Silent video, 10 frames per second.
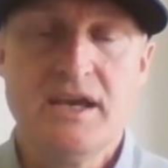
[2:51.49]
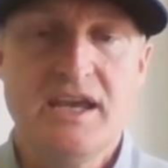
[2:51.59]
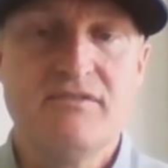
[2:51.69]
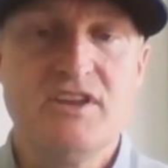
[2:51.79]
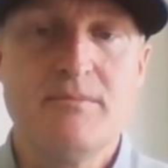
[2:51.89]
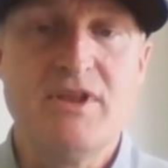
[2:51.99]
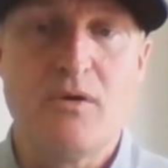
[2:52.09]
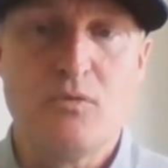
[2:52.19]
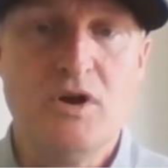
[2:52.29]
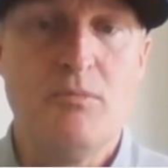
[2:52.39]
Give them
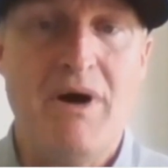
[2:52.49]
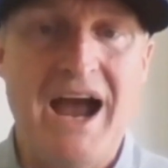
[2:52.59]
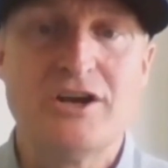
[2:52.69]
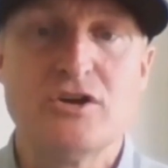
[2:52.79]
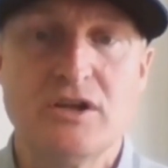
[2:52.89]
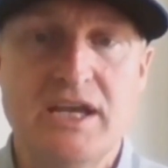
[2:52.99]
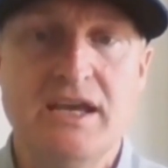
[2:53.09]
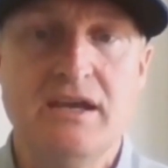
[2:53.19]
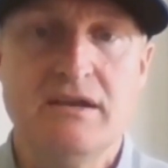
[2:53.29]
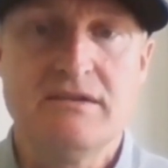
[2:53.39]
that real minor
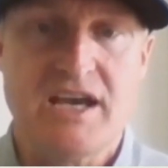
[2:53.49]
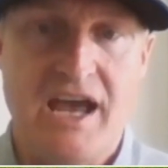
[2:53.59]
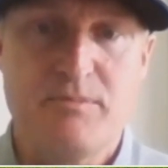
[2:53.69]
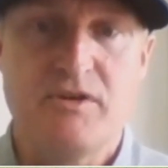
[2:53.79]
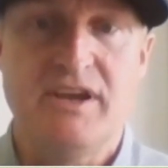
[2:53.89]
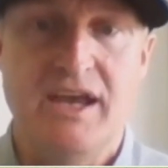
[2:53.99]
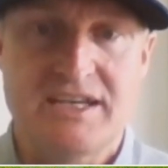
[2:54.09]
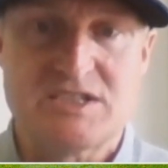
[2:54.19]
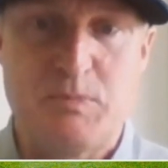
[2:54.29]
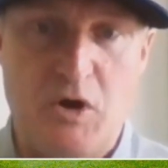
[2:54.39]
league type of
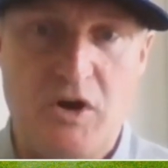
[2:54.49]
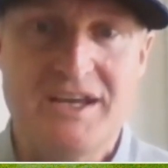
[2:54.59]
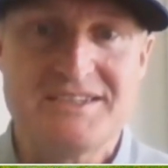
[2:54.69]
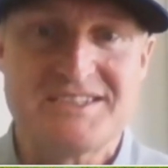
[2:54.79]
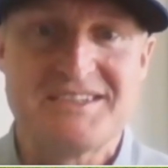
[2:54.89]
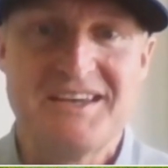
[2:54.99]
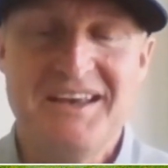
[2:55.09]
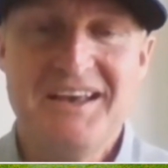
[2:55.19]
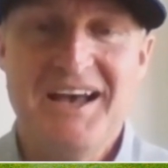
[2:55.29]
experience.